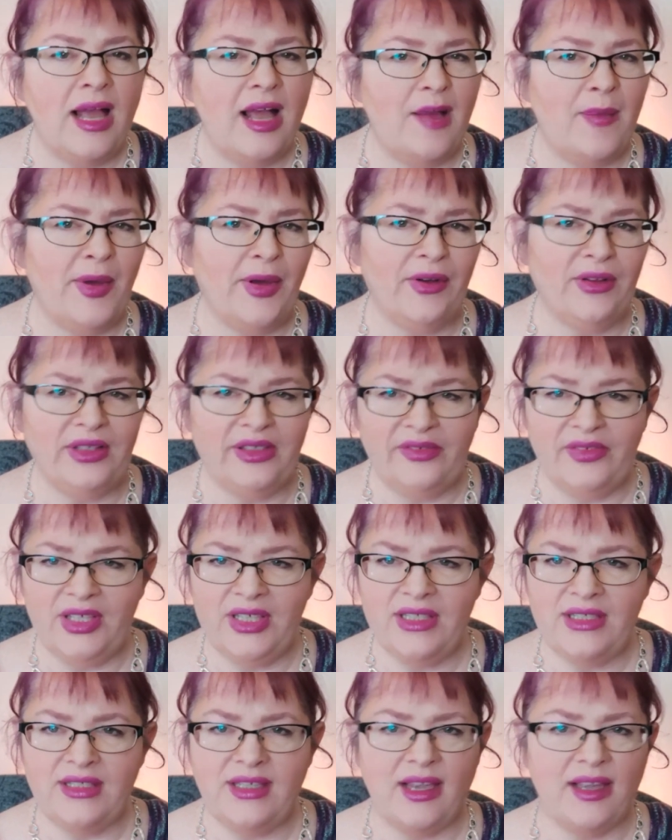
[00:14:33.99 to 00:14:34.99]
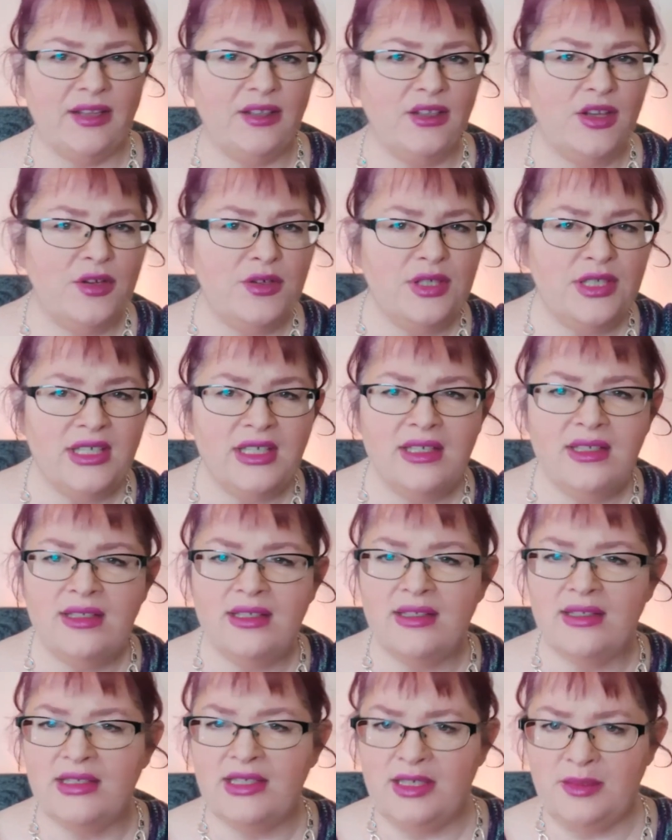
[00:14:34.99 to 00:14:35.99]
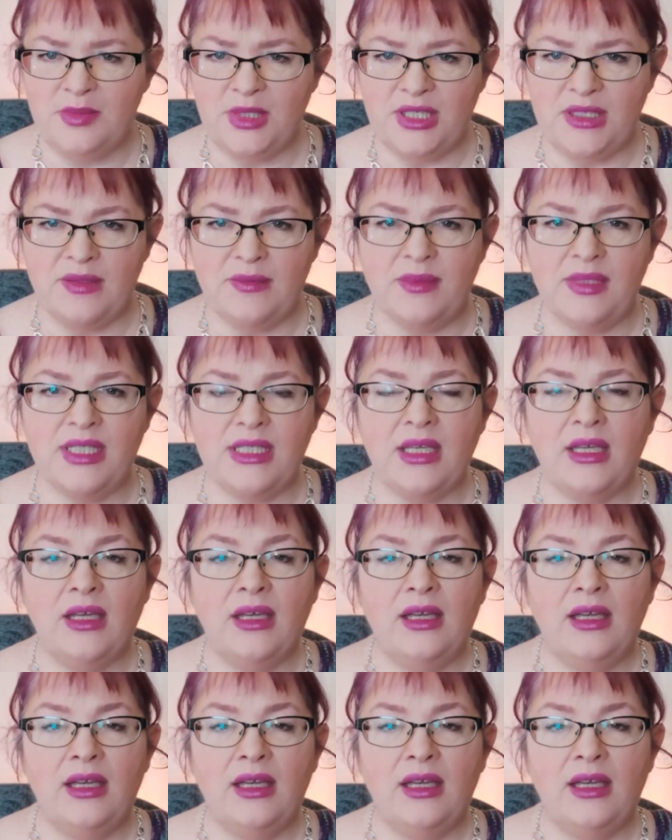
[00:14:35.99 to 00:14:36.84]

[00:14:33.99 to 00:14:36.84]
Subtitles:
about Olivia's diagnoses and symptoms,